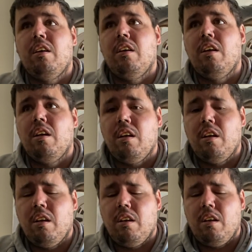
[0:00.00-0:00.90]

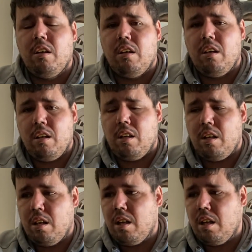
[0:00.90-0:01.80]

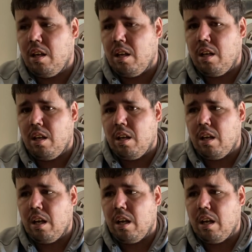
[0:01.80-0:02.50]
(no one is talking)